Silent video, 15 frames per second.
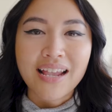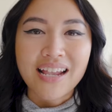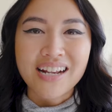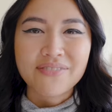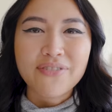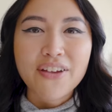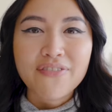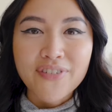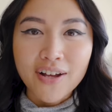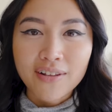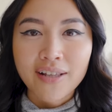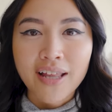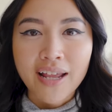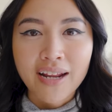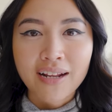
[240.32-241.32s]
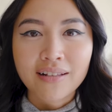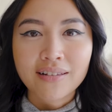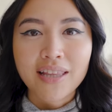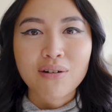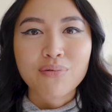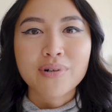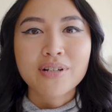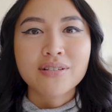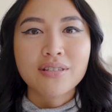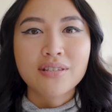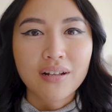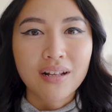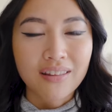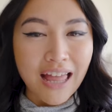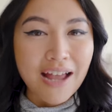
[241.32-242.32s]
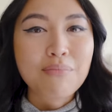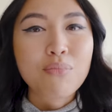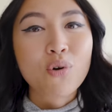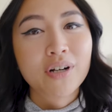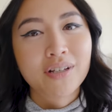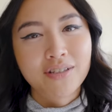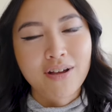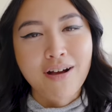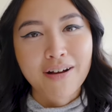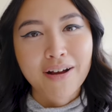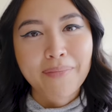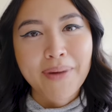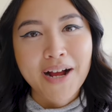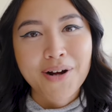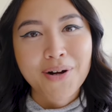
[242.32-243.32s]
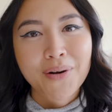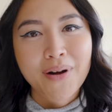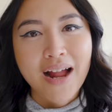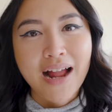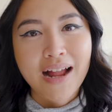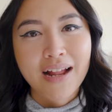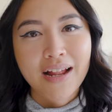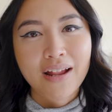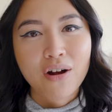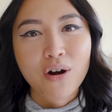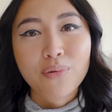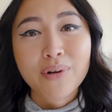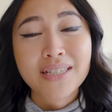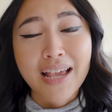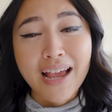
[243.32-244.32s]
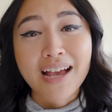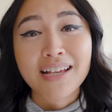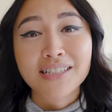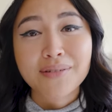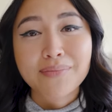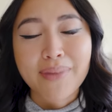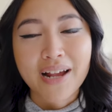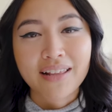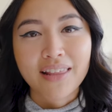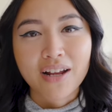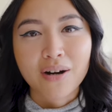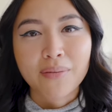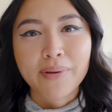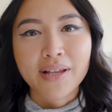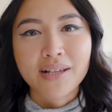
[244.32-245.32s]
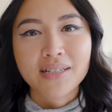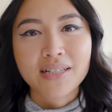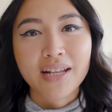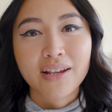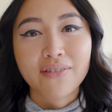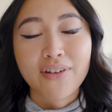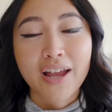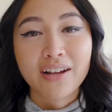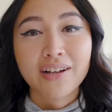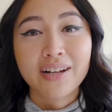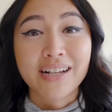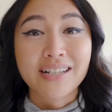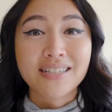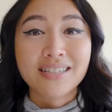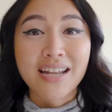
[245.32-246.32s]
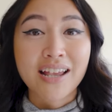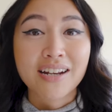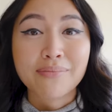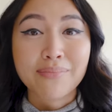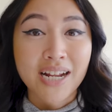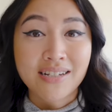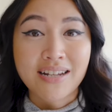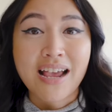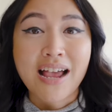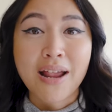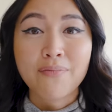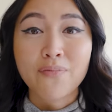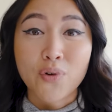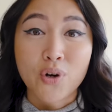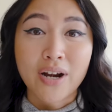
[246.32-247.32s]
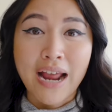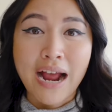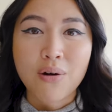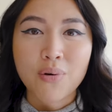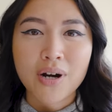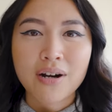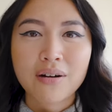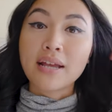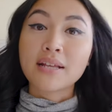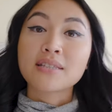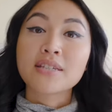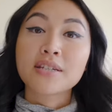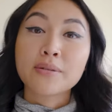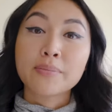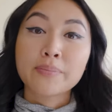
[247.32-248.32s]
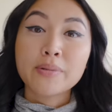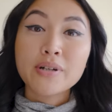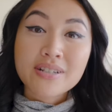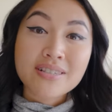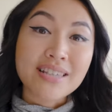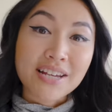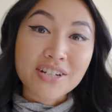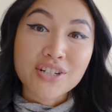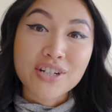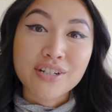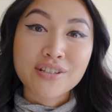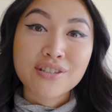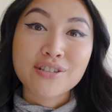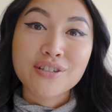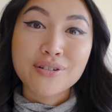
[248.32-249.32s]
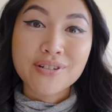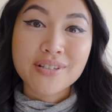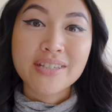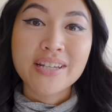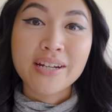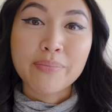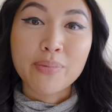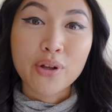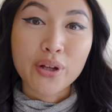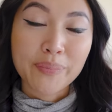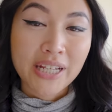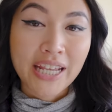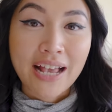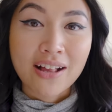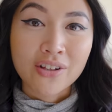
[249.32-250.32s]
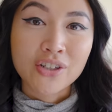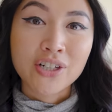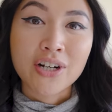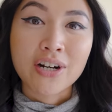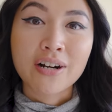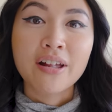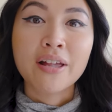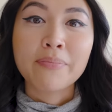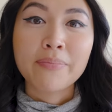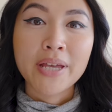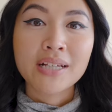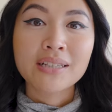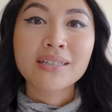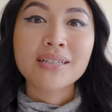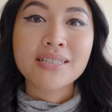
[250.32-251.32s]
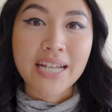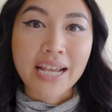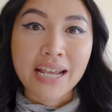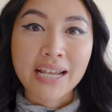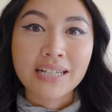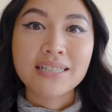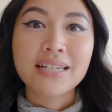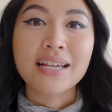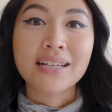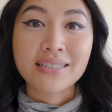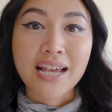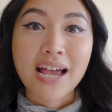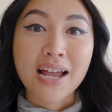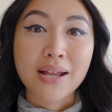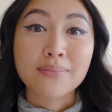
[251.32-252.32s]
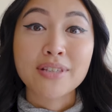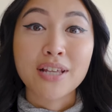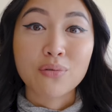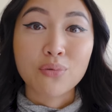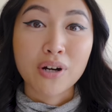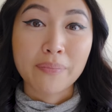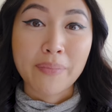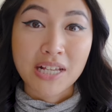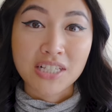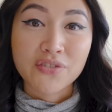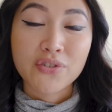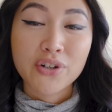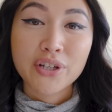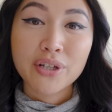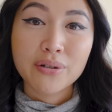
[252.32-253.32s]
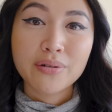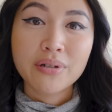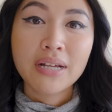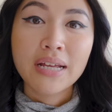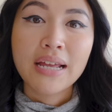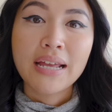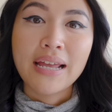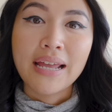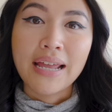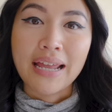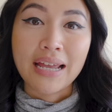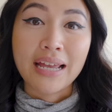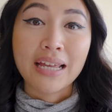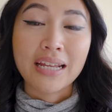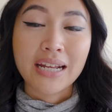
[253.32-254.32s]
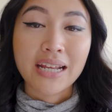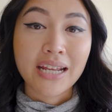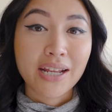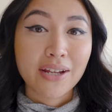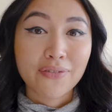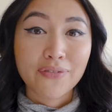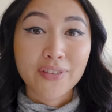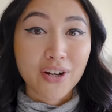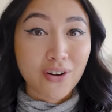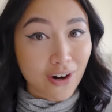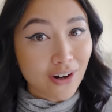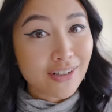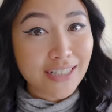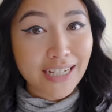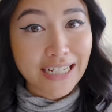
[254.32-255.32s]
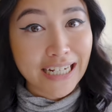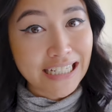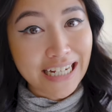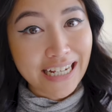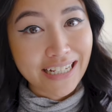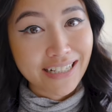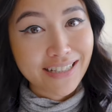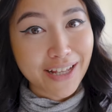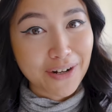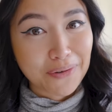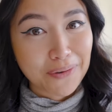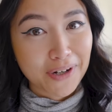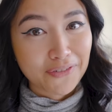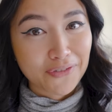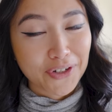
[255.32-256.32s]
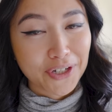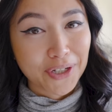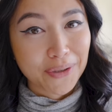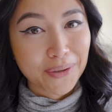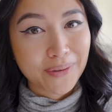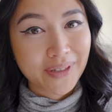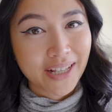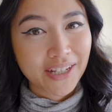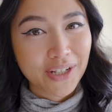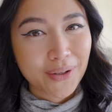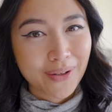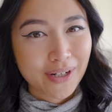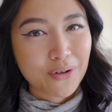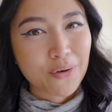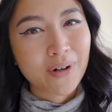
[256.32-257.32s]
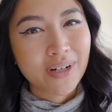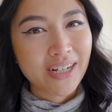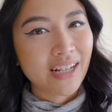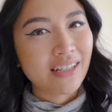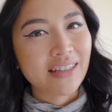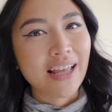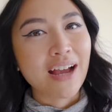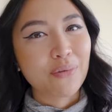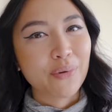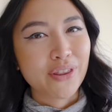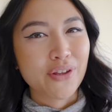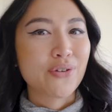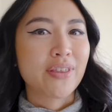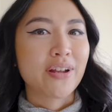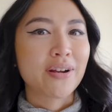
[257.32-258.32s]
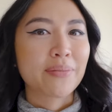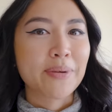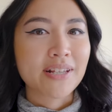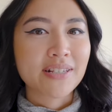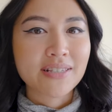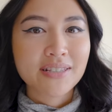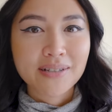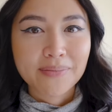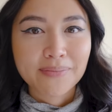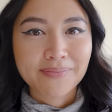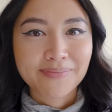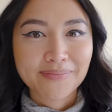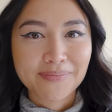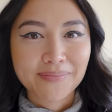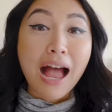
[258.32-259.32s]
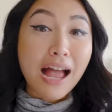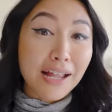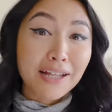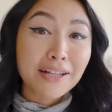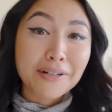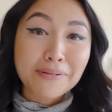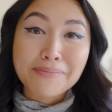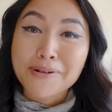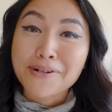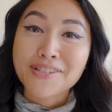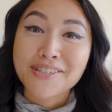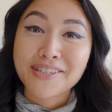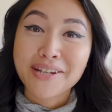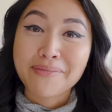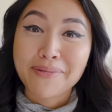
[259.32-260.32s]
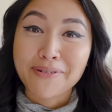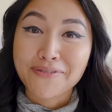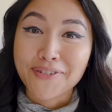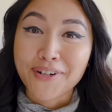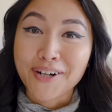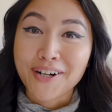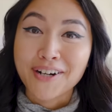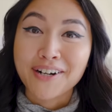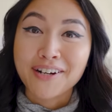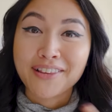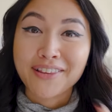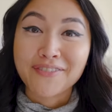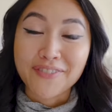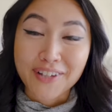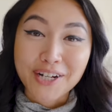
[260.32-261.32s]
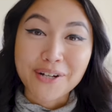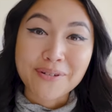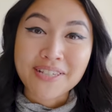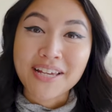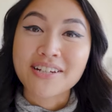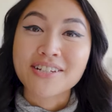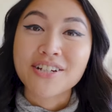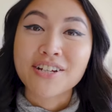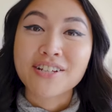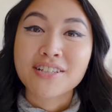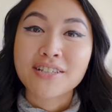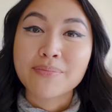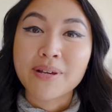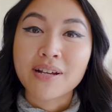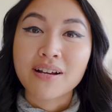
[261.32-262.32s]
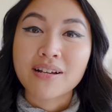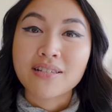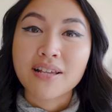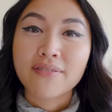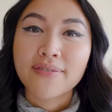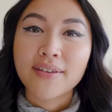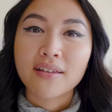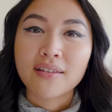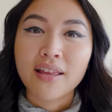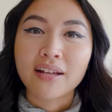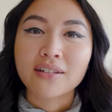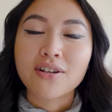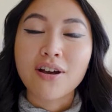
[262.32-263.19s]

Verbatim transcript: and if I felt like there was a lot more to talk about, I always asked my therapist if I could extend my time for an hour. And to book sessions, you just need to pull up the calendar and pick the days and times that work best for you. And if there aren't any days that work for you, then you can coordinate that with your therapist. I personally prefer the video sessions because I feel like